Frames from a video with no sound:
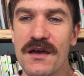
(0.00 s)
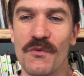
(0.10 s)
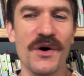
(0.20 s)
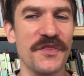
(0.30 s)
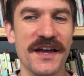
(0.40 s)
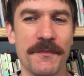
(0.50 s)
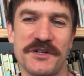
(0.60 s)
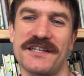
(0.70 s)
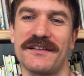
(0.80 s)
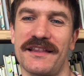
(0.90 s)
One thing I
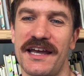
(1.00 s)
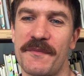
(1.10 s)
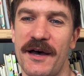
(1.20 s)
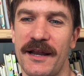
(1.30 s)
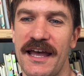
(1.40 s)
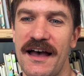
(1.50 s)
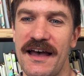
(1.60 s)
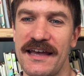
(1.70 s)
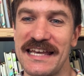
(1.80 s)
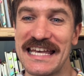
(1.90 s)
particularly like about A
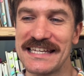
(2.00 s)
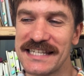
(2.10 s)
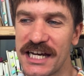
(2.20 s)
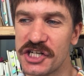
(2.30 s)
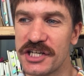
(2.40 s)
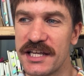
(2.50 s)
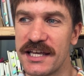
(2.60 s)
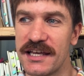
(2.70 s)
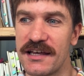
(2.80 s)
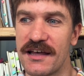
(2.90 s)
I is
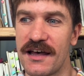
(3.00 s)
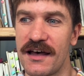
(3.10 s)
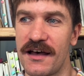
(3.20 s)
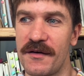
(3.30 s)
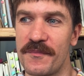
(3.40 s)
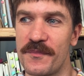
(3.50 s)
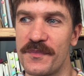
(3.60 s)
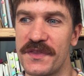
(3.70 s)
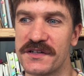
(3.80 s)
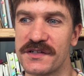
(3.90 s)
actually
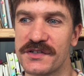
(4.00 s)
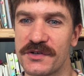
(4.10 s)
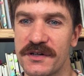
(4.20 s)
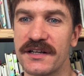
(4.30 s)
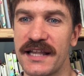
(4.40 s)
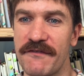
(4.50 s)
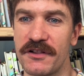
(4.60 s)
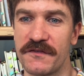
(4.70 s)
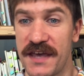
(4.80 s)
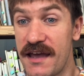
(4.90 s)
um, there's a certain
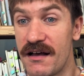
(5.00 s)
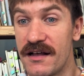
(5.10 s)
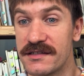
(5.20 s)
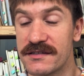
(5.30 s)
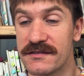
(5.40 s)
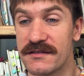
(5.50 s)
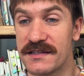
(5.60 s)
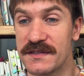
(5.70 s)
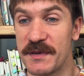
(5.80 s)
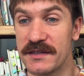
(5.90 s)
level of chaos
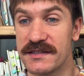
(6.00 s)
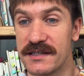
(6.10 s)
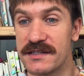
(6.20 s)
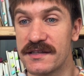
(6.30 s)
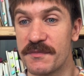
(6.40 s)
that's built into the